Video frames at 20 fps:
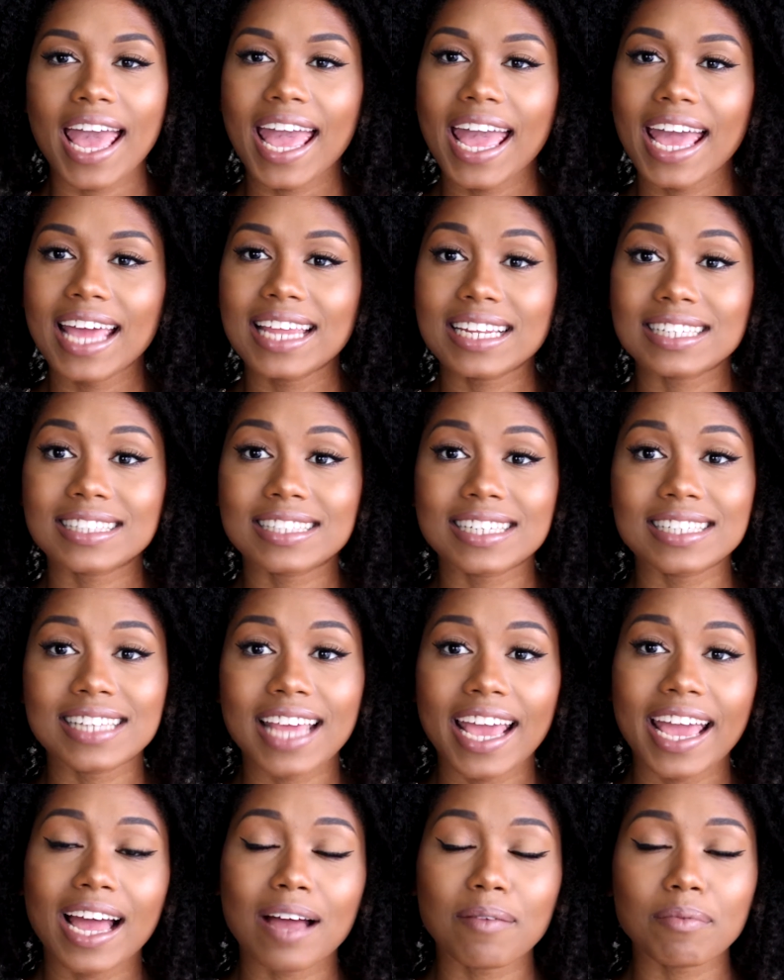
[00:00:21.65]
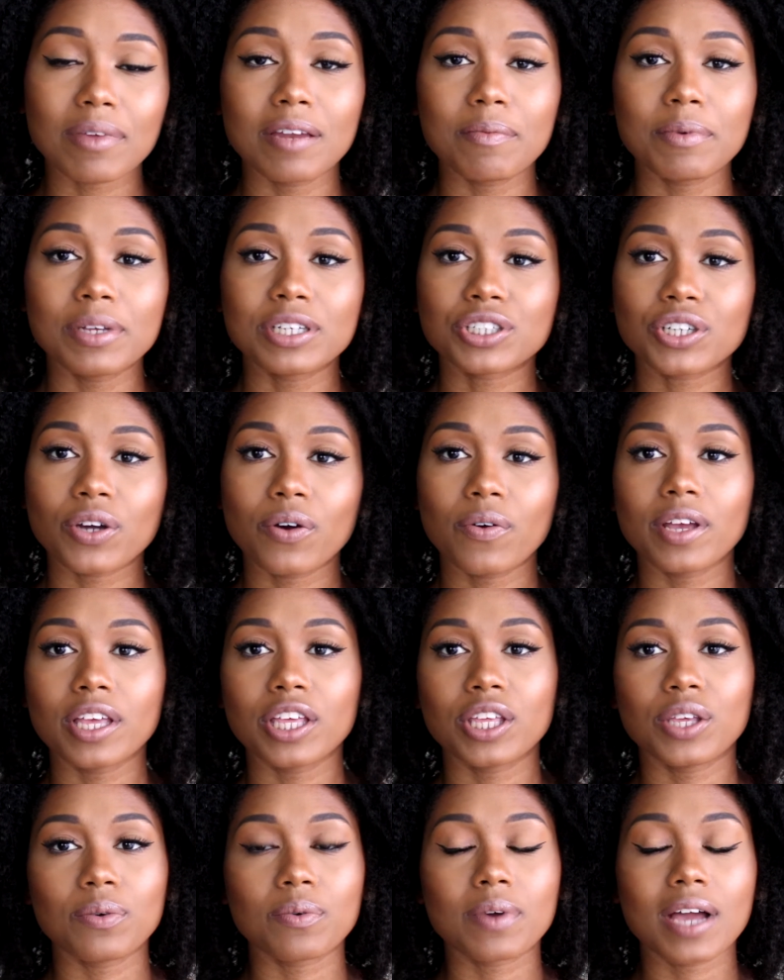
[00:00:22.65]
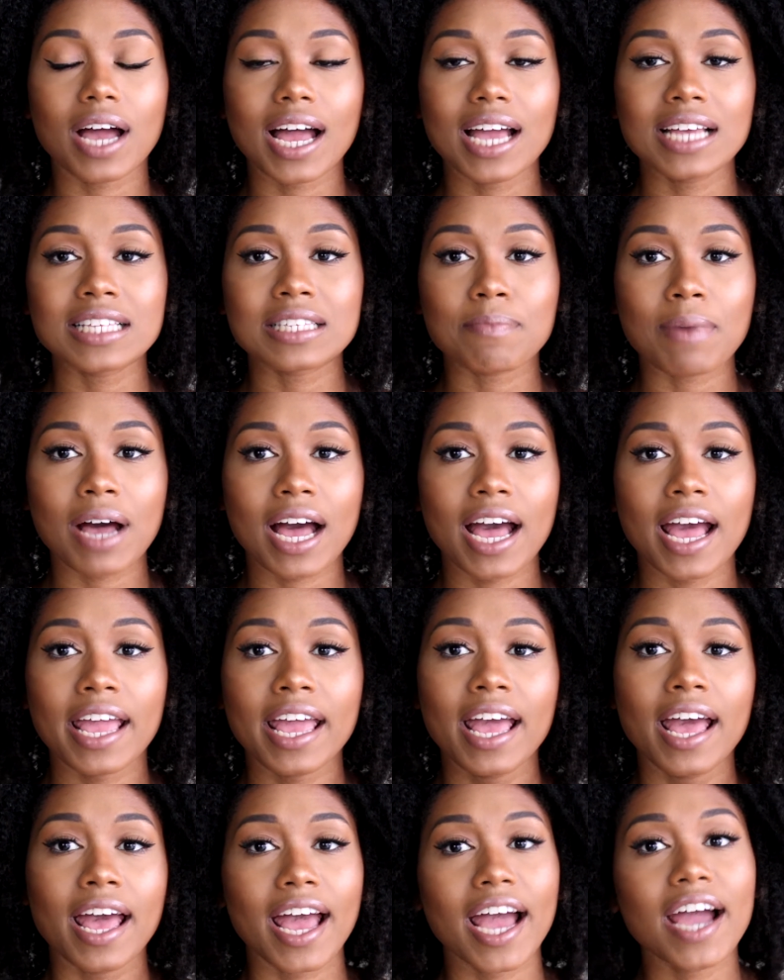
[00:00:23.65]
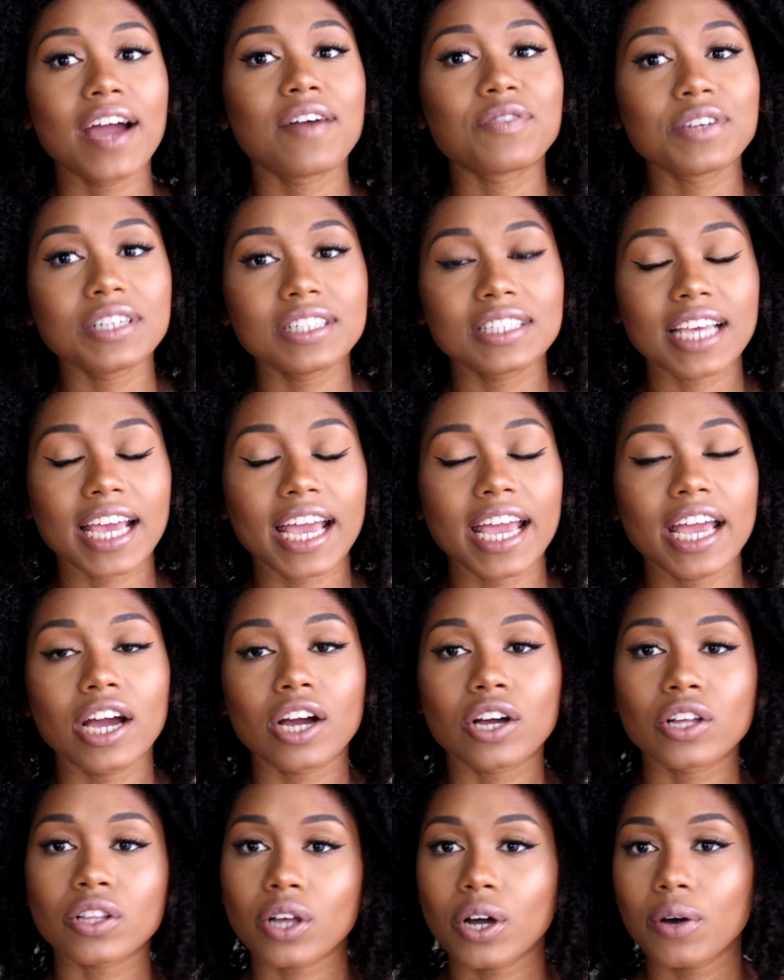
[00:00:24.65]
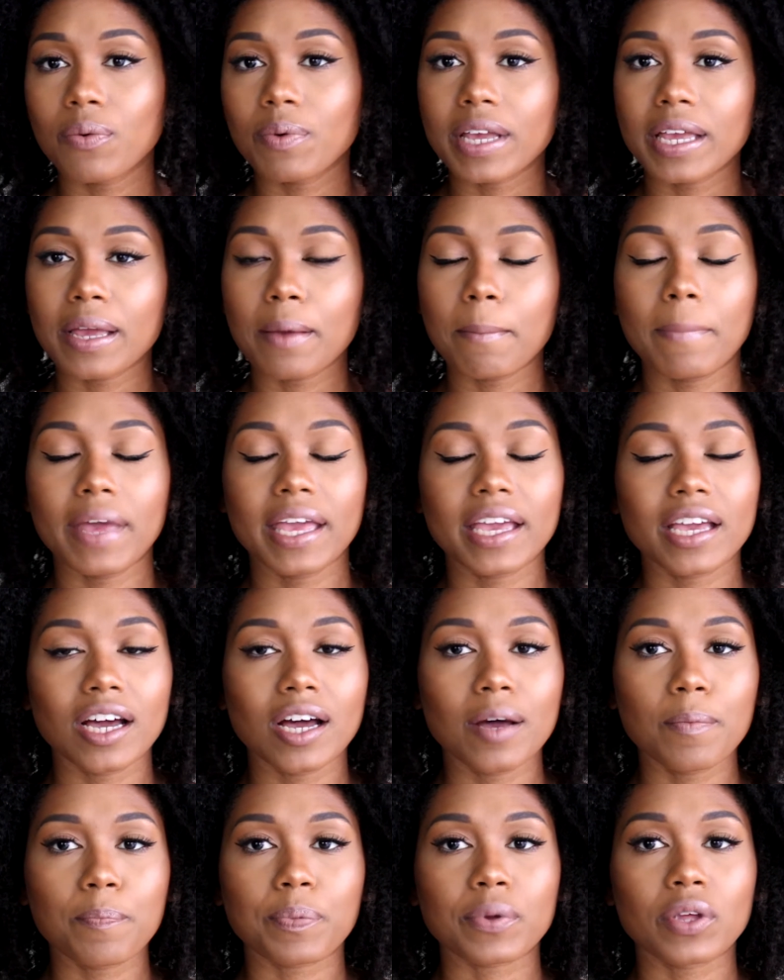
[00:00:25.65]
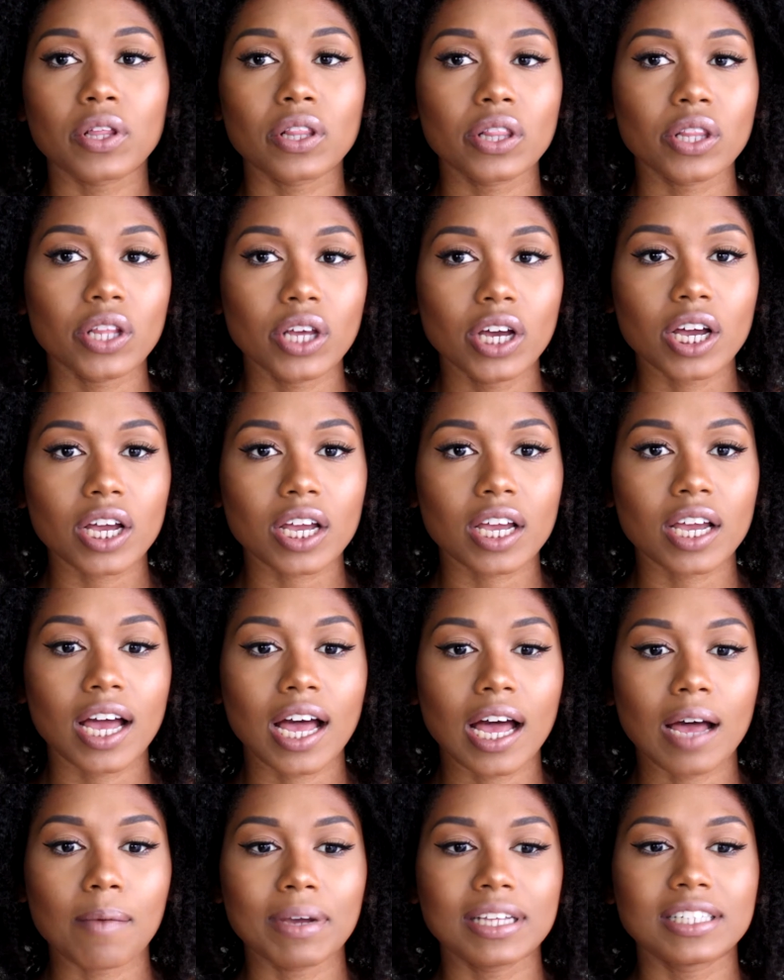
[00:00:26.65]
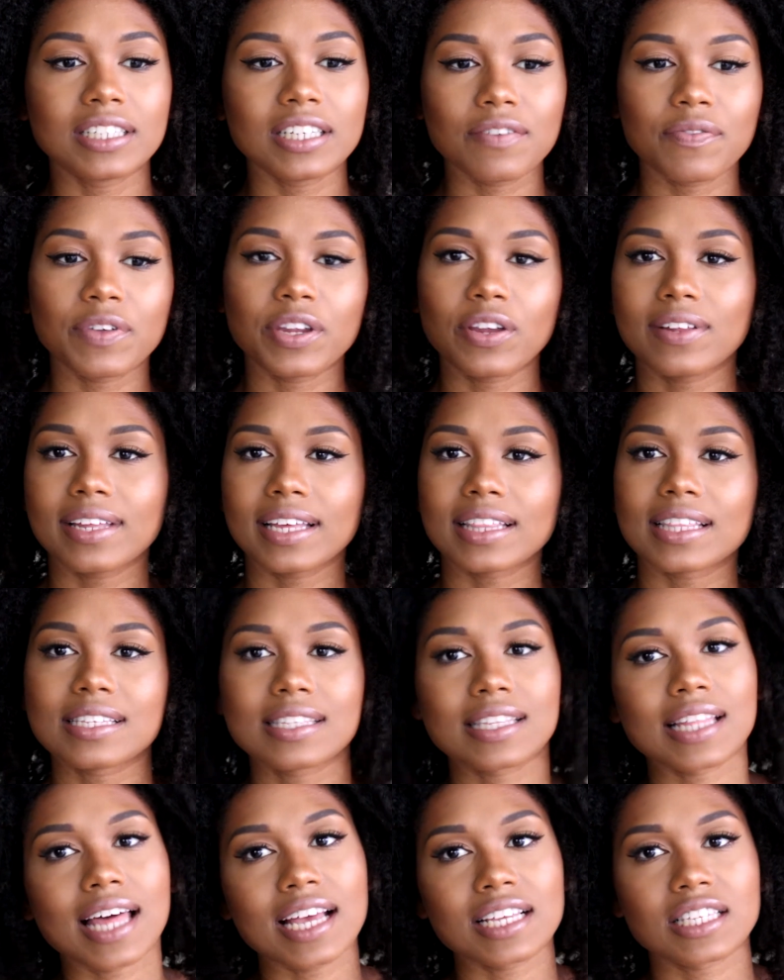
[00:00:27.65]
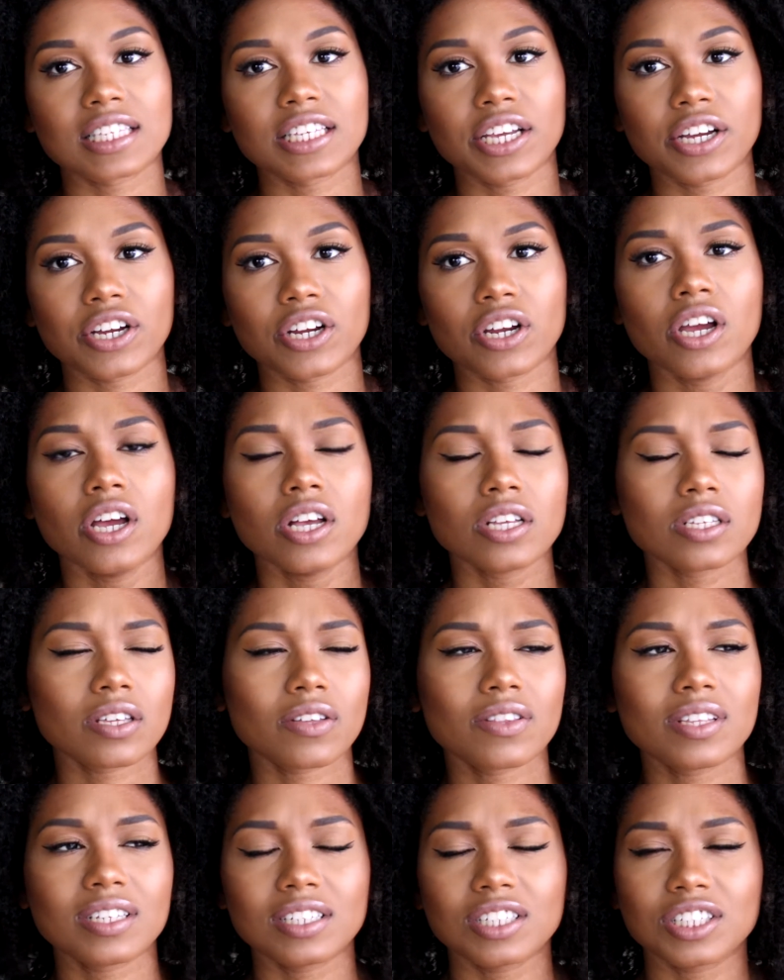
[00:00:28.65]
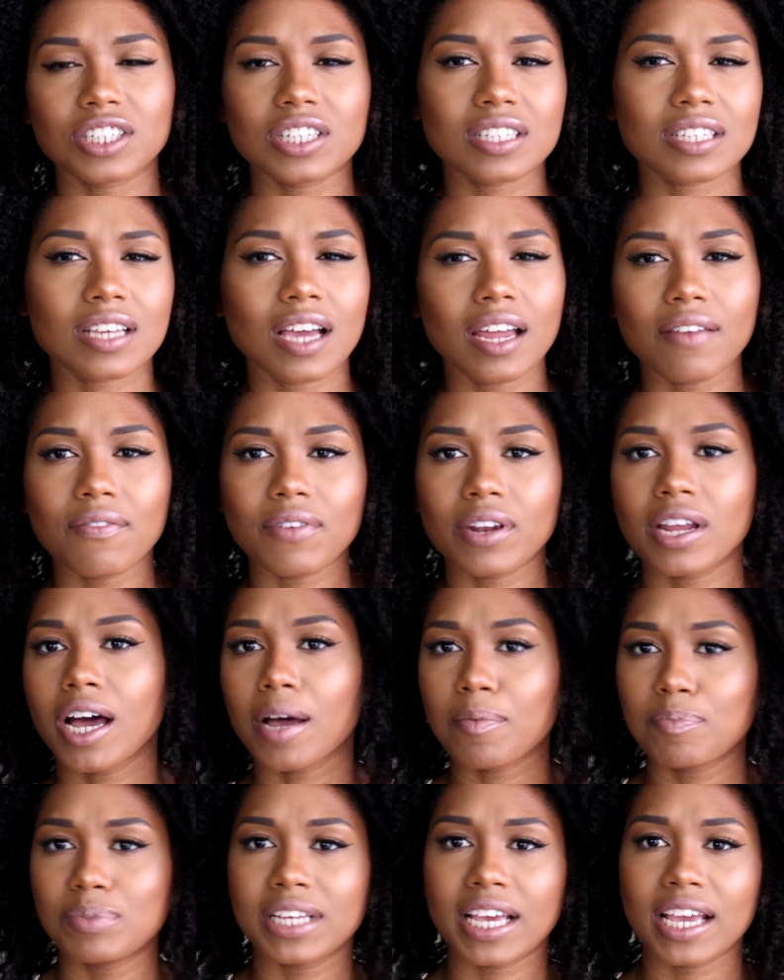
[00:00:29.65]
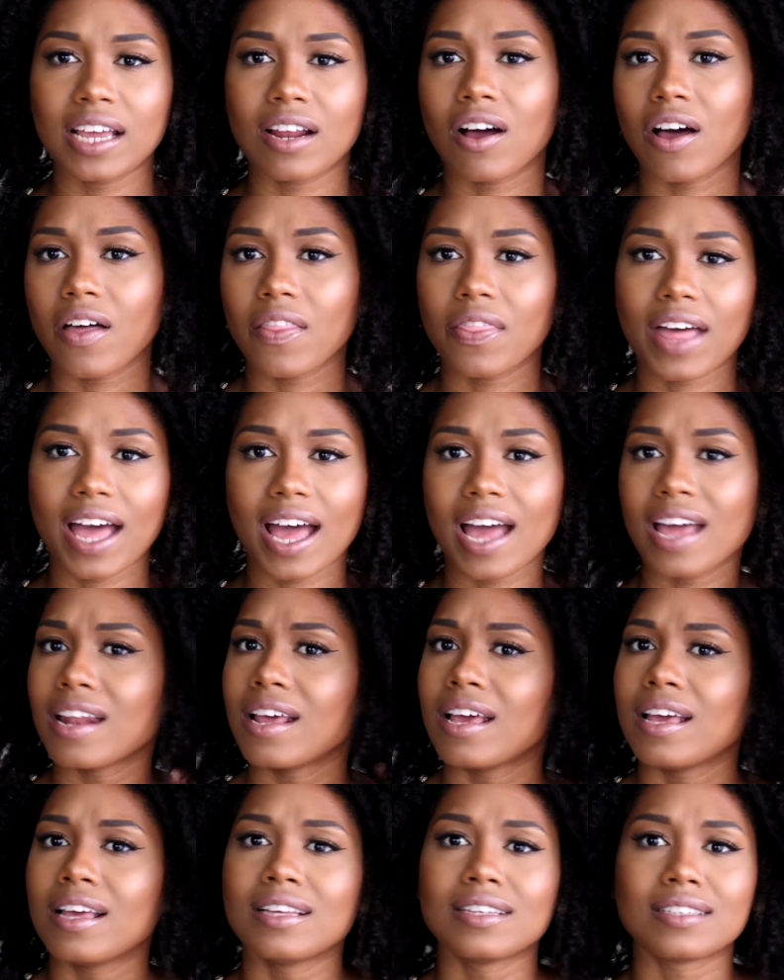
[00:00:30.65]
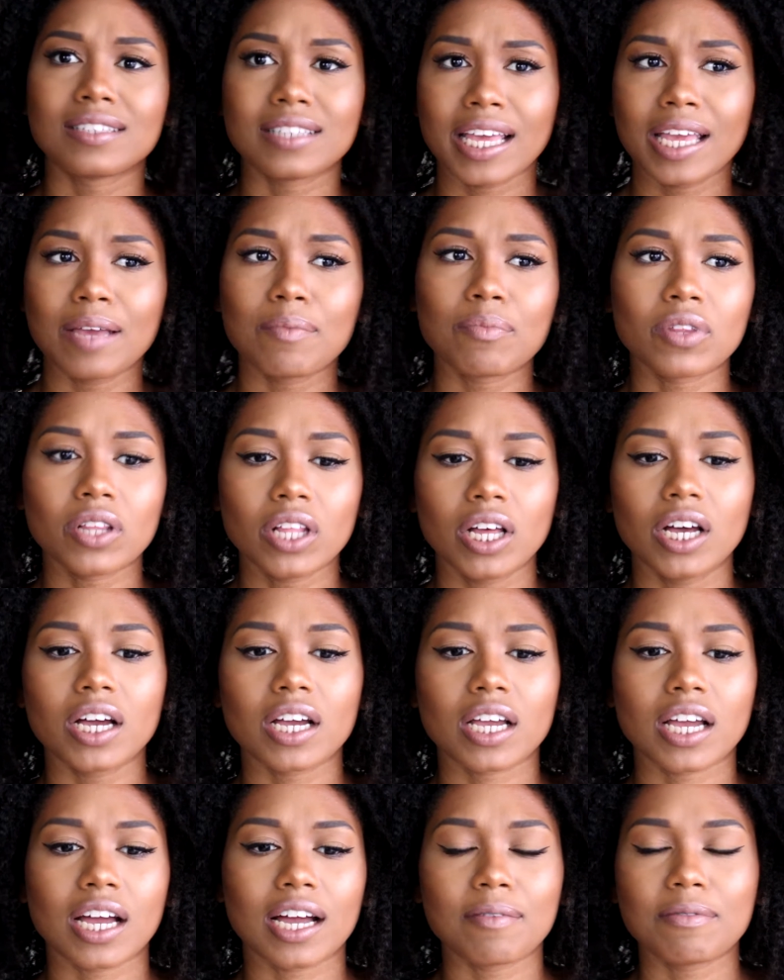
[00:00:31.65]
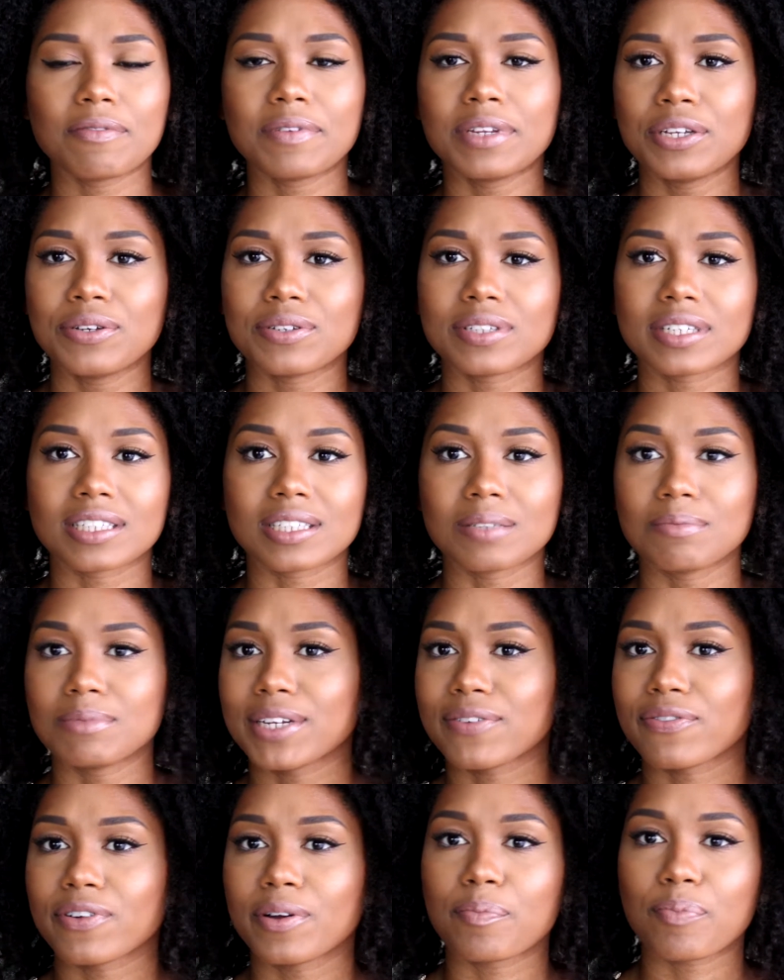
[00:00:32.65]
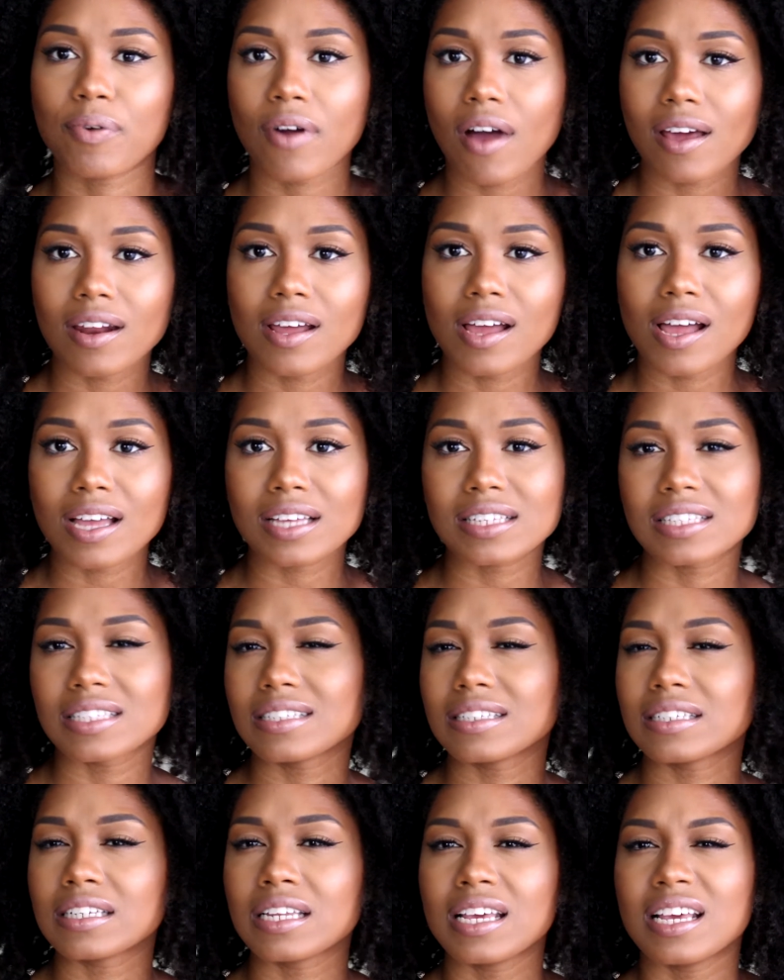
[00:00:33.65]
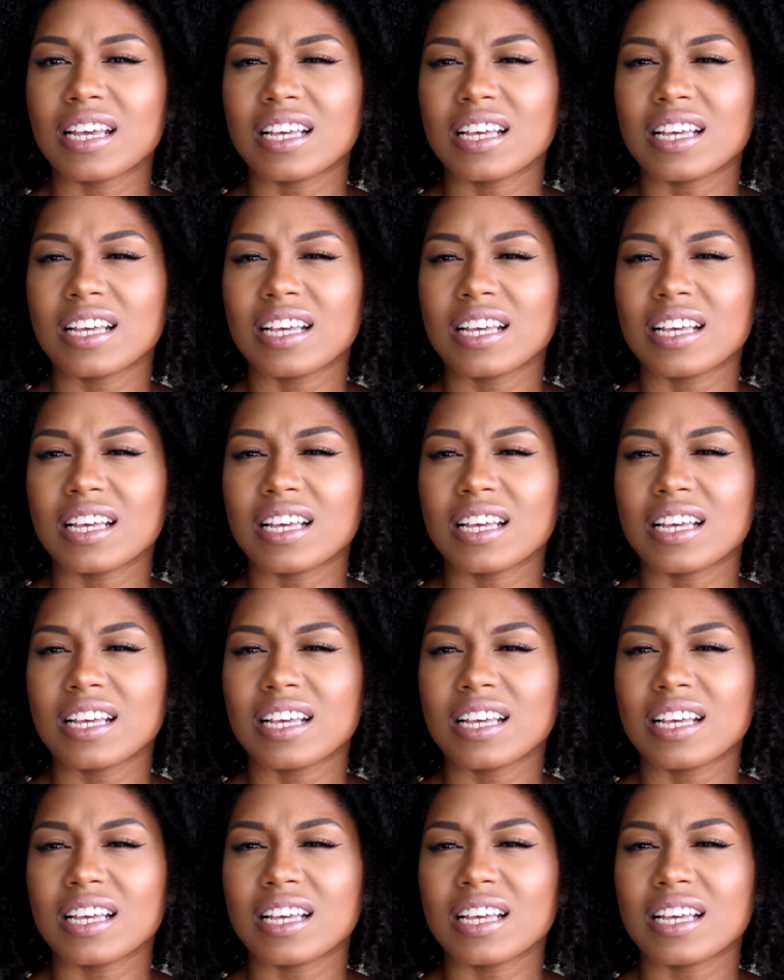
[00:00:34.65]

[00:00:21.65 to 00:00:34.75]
and today I'm gonna be showing you guys my everyday glowy makeup look. I did a video like this last year, so this is just kind of an update on that same look. I've been using some different products and